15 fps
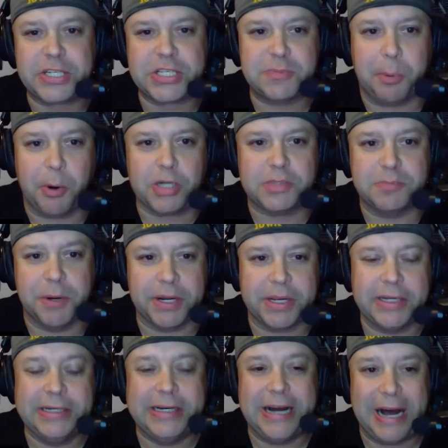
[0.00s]
sportsbook
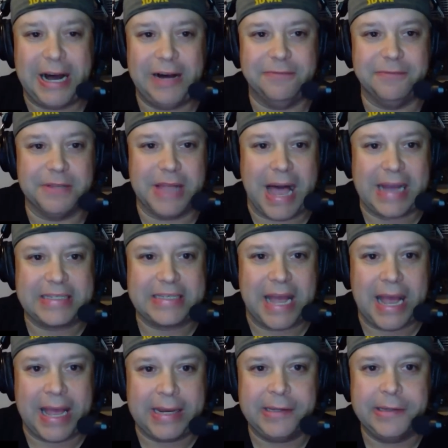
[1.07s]
of Locked
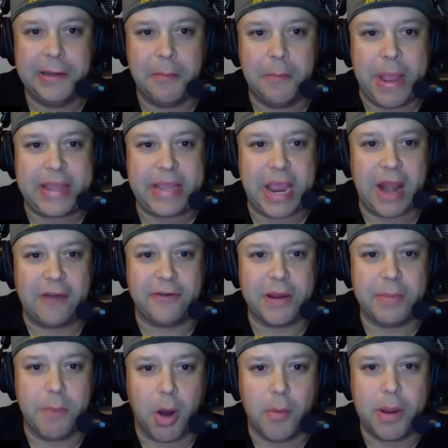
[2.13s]
On. Make every
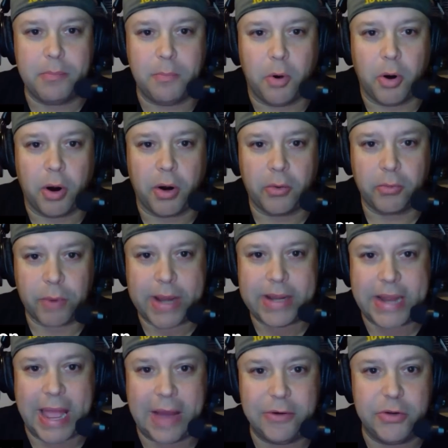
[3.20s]
moment more. Right
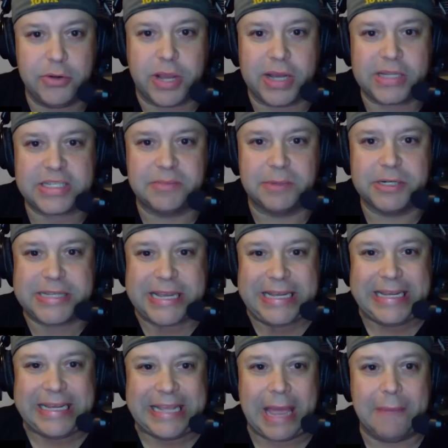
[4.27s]
now, new customers
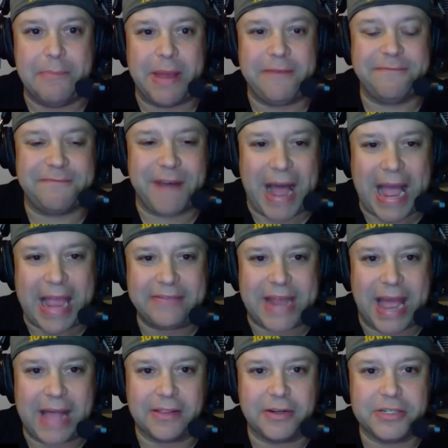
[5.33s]
can bet
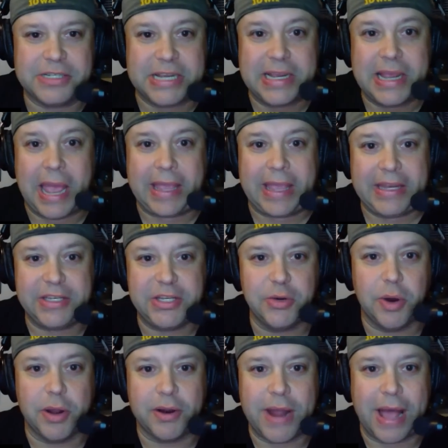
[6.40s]
$5 and get
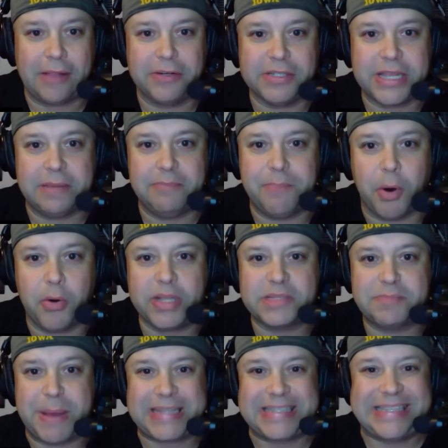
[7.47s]
$200 in bonus
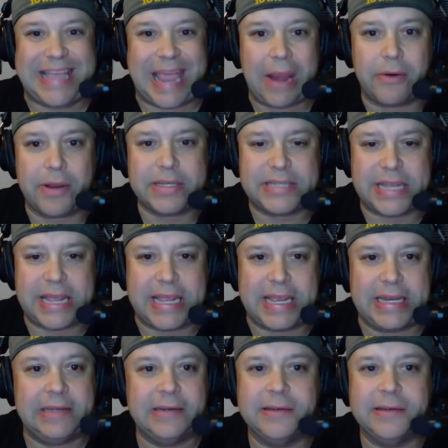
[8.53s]
bets guaranteed.